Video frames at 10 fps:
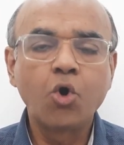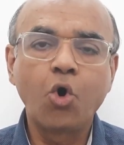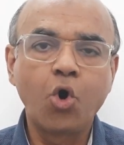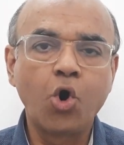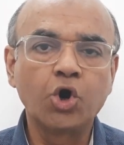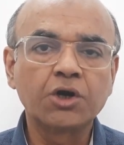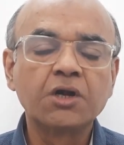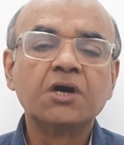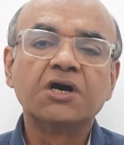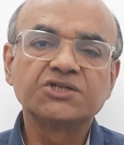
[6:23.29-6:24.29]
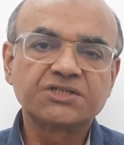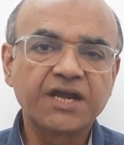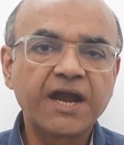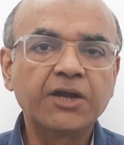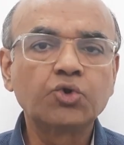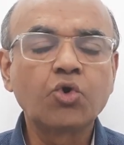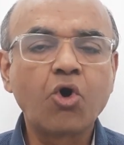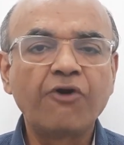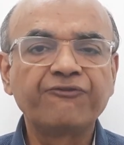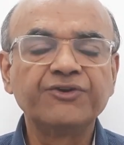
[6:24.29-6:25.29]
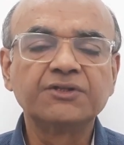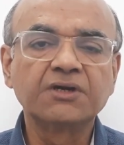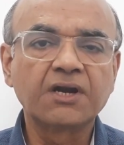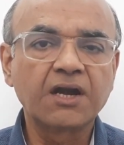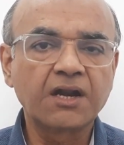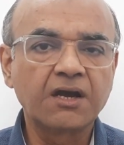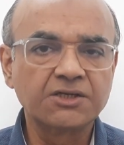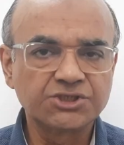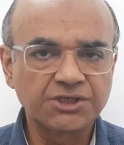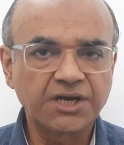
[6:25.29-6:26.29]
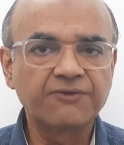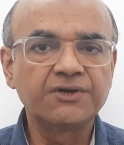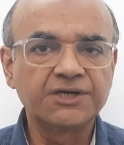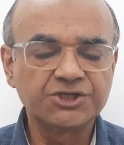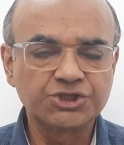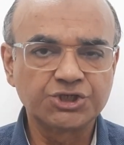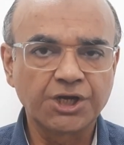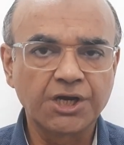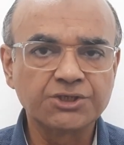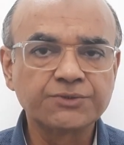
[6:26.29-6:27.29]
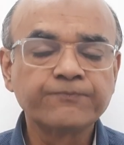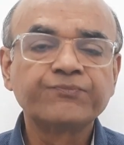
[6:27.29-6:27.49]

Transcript: or a staccato cough with a conjunctival discharge,